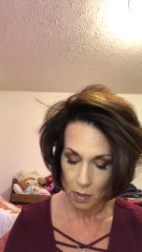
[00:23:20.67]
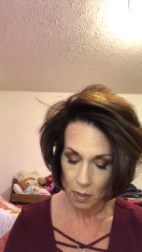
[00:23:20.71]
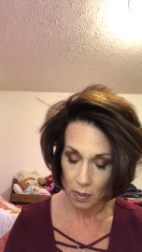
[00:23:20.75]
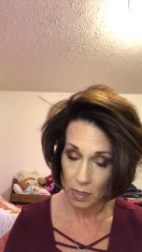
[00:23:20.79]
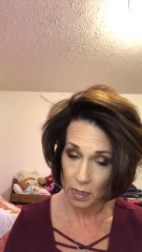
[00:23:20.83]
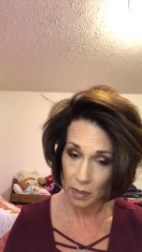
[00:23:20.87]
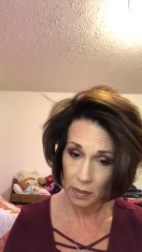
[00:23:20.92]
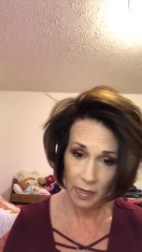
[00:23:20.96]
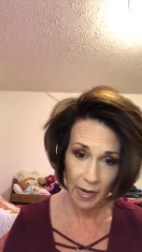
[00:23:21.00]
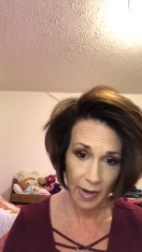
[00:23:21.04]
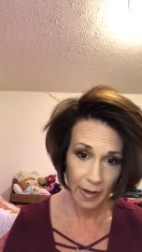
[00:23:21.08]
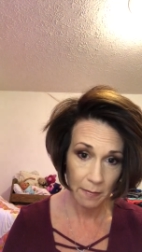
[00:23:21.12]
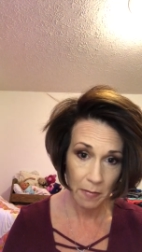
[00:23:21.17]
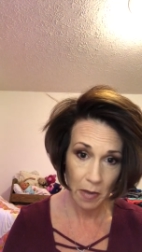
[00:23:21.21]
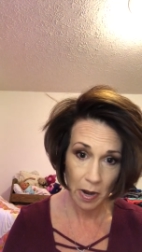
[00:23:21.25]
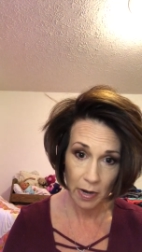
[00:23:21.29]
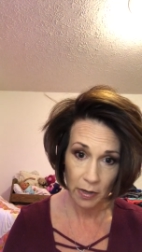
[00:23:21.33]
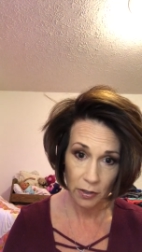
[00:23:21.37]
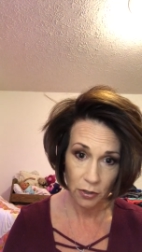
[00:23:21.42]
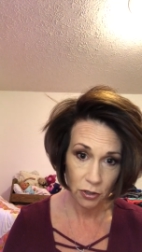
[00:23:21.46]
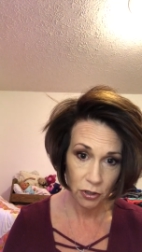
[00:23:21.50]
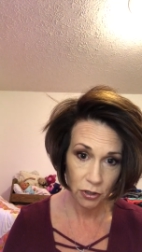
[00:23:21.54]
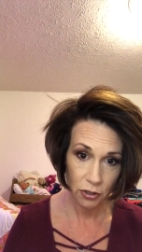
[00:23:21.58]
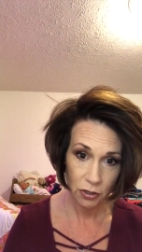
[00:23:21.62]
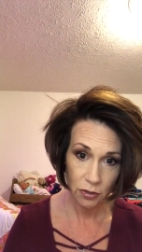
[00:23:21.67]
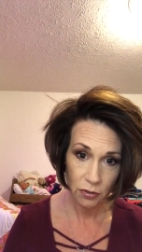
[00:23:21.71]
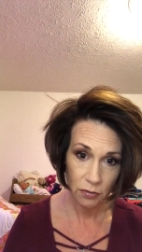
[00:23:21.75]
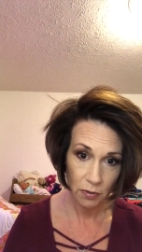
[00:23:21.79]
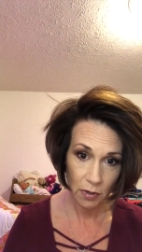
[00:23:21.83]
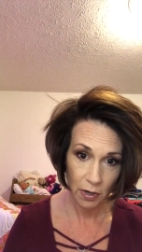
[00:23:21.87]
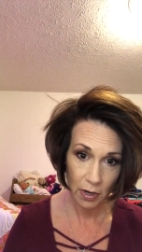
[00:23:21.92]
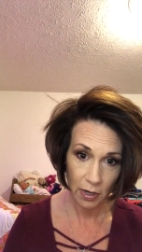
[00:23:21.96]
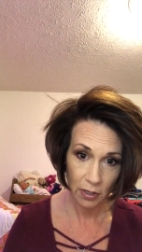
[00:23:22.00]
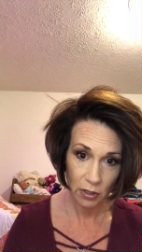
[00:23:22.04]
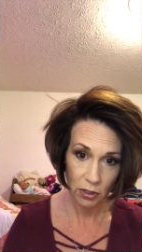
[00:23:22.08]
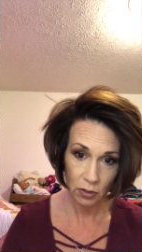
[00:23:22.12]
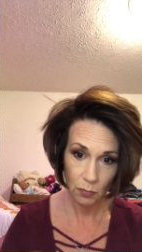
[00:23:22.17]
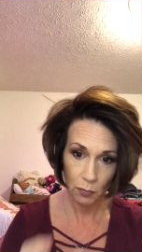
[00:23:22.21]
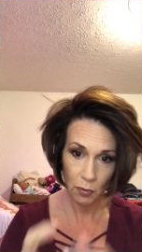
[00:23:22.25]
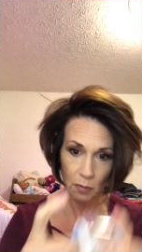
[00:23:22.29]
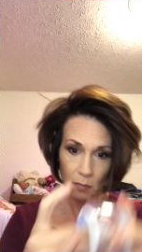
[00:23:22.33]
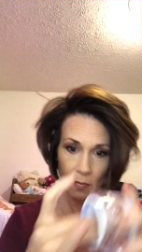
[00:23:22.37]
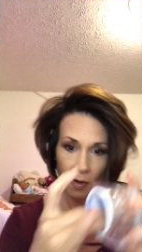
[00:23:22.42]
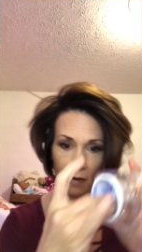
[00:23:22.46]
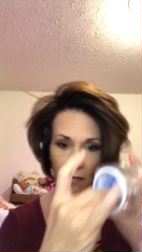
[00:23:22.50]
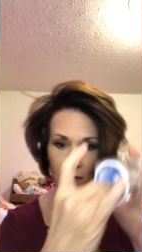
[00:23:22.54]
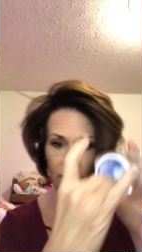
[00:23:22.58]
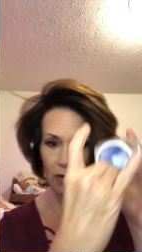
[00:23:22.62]
Doesn't take much. I just put
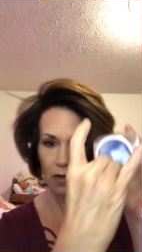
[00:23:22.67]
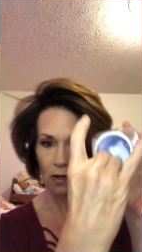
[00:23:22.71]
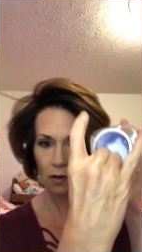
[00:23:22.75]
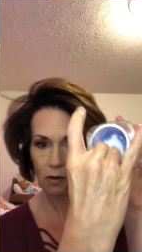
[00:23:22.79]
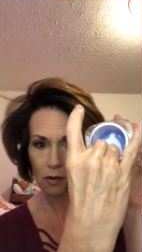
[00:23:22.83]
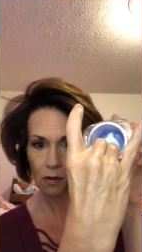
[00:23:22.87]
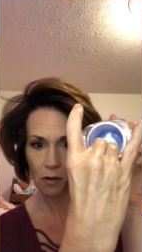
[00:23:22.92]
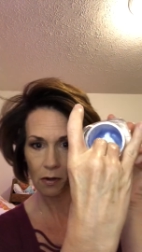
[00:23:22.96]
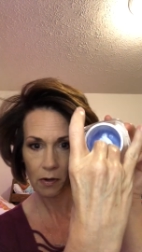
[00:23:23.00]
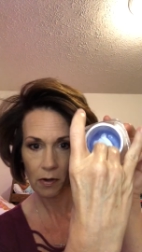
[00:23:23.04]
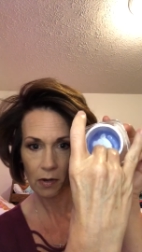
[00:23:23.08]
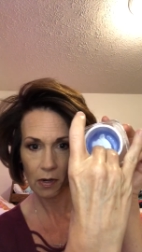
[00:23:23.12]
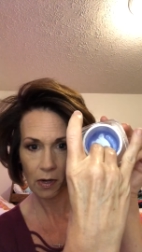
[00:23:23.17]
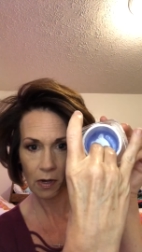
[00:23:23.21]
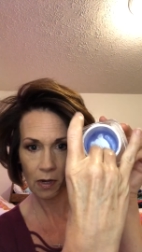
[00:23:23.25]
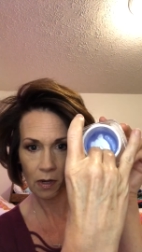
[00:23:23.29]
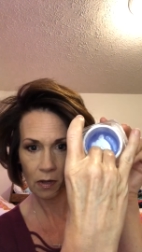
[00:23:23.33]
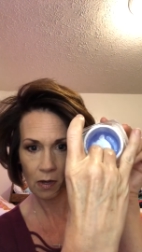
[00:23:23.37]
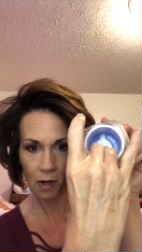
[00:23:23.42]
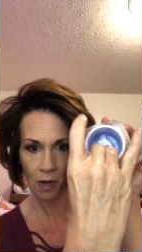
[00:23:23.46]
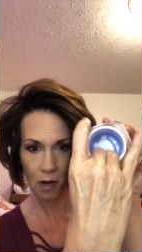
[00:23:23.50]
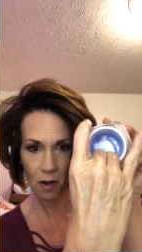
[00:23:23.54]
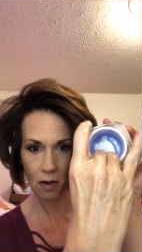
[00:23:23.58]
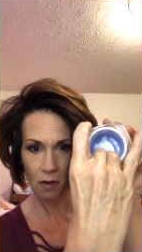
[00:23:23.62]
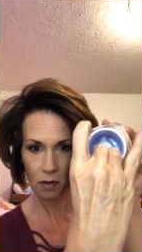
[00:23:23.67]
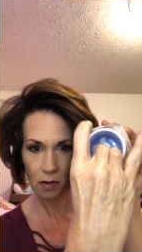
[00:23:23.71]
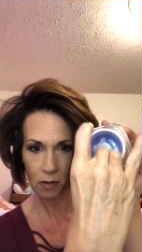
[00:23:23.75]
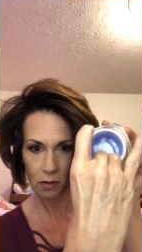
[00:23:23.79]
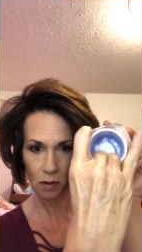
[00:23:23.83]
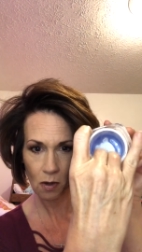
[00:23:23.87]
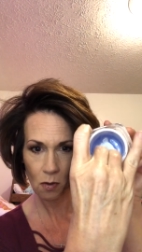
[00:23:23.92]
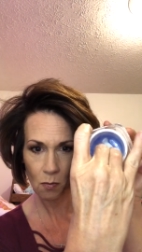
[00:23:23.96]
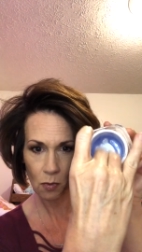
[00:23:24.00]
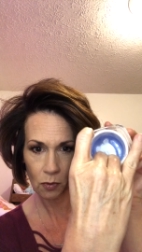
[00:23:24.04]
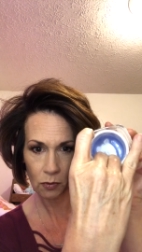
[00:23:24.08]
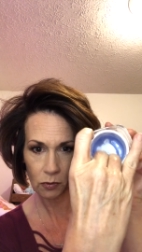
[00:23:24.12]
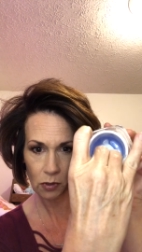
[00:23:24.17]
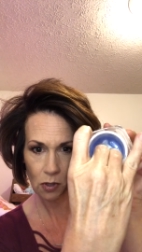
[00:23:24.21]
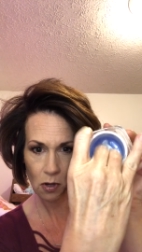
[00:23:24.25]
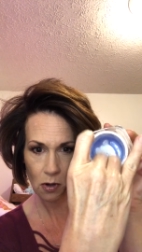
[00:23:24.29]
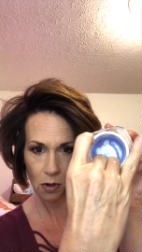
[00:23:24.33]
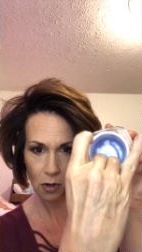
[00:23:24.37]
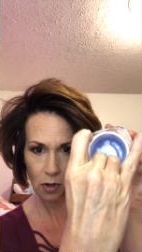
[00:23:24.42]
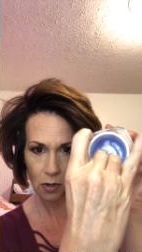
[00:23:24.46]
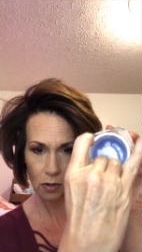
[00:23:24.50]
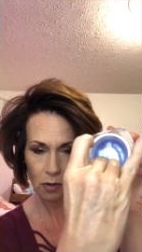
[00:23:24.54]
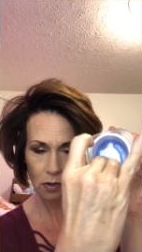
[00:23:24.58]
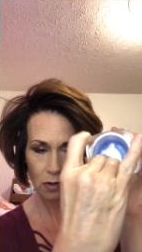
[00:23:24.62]
my finger in there, almost
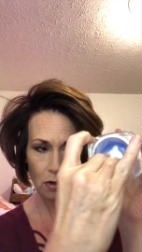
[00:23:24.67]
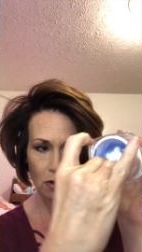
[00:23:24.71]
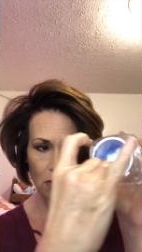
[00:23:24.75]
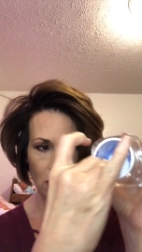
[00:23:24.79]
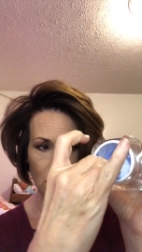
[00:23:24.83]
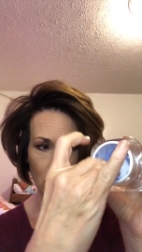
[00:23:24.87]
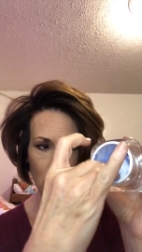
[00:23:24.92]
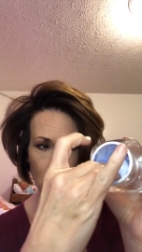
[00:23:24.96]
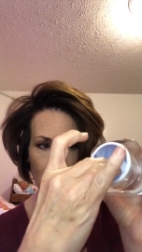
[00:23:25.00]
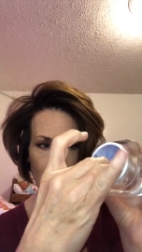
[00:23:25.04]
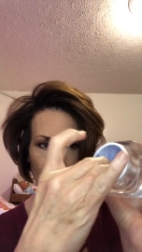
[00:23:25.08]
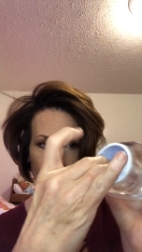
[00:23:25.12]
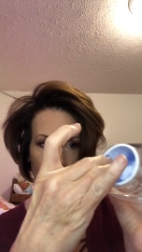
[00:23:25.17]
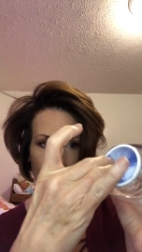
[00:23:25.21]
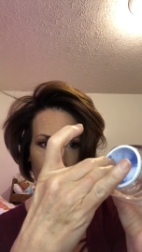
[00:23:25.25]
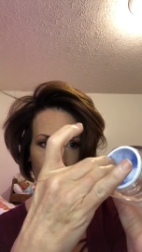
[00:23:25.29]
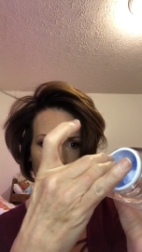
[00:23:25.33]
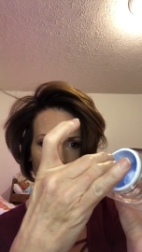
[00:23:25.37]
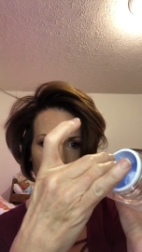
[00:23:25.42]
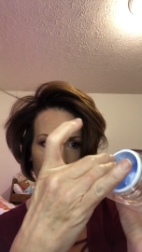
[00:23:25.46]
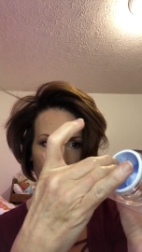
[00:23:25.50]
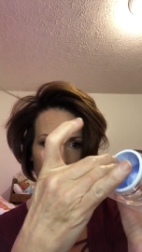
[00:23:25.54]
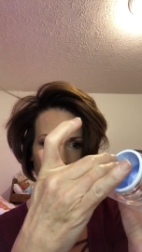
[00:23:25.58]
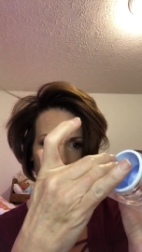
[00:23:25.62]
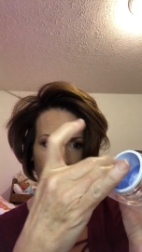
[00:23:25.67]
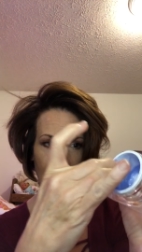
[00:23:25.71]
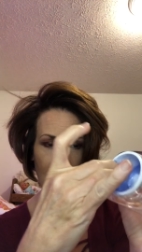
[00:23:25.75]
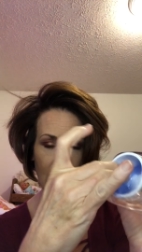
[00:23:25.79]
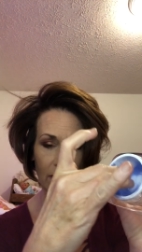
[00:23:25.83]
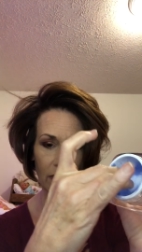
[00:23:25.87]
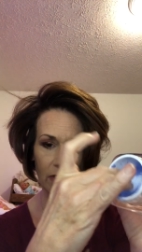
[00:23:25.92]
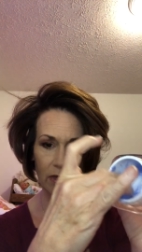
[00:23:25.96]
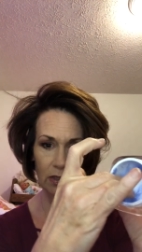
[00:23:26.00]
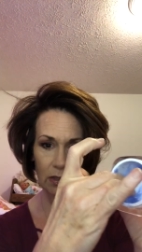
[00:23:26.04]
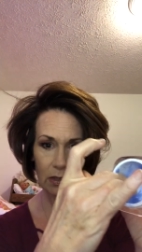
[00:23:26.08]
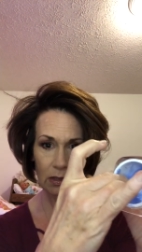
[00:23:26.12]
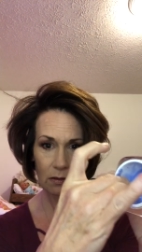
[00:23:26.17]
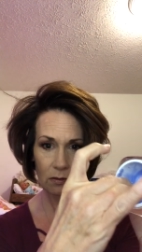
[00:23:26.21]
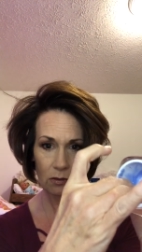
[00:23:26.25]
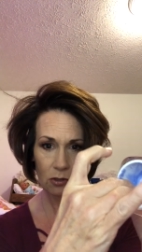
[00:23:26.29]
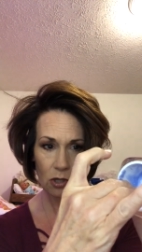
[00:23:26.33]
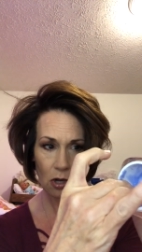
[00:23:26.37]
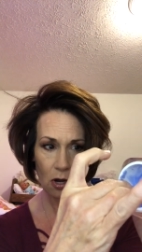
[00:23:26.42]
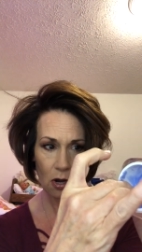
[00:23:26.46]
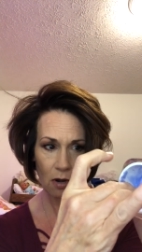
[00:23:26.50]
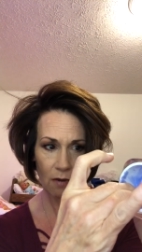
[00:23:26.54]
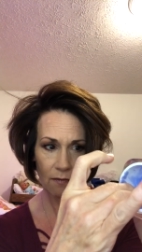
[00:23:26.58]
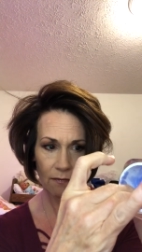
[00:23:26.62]
gone. But I've had this
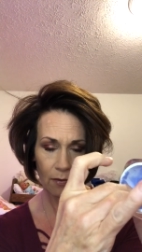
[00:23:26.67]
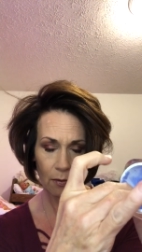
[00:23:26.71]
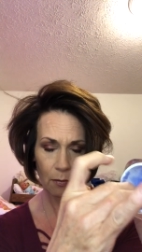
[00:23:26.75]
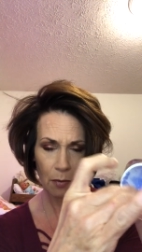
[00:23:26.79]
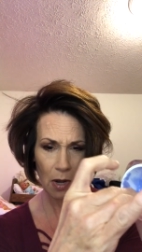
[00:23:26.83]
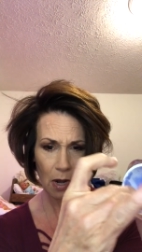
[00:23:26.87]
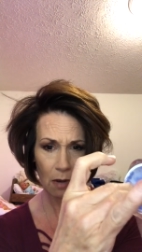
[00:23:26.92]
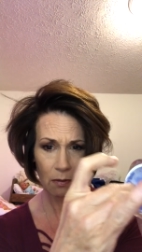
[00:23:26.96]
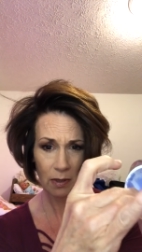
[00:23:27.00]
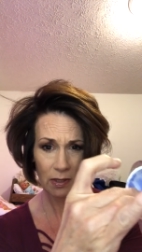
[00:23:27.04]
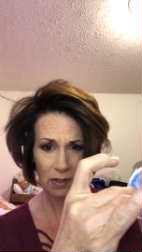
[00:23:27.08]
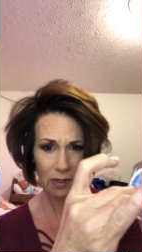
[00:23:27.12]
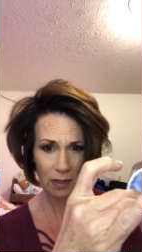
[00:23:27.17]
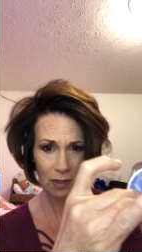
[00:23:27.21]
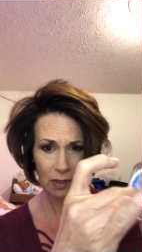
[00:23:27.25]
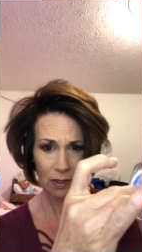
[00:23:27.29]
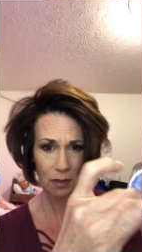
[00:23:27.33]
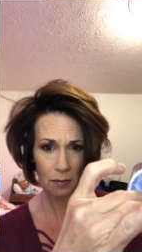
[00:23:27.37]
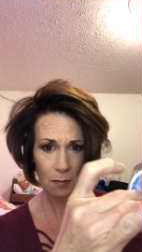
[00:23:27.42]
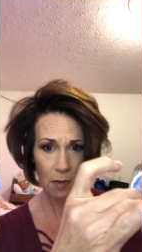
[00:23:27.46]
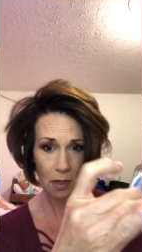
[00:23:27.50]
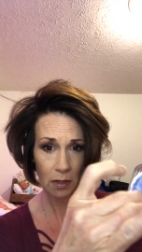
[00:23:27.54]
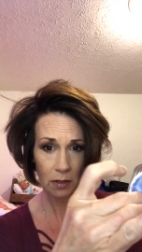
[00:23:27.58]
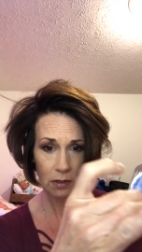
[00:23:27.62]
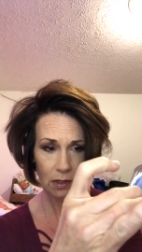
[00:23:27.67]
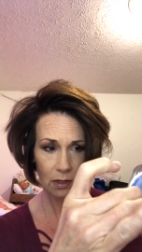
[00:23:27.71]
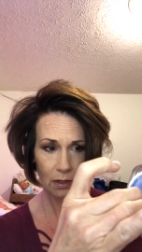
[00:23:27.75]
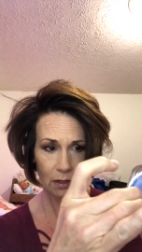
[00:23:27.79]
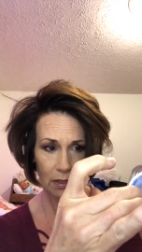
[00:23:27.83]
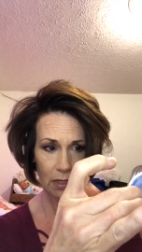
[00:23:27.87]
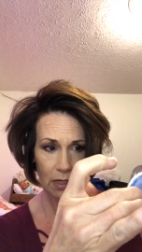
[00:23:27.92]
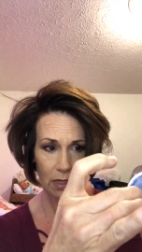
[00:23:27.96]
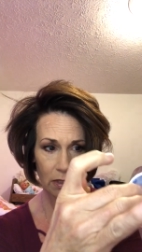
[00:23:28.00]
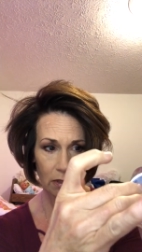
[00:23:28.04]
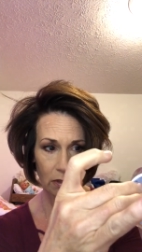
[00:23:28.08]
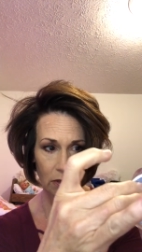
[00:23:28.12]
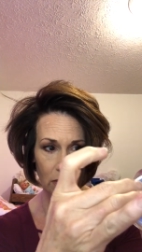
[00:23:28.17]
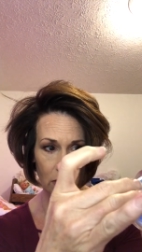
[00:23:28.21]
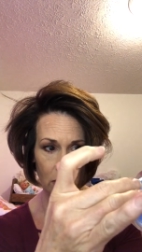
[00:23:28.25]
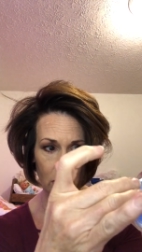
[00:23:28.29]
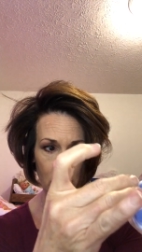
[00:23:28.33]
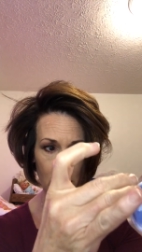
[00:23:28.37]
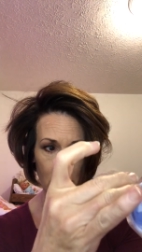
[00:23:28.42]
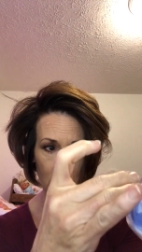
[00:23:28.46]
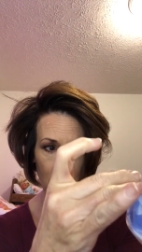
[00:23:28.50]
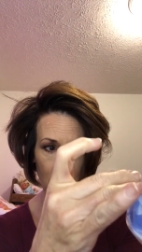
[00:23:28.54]
jar for probably 6 months at least.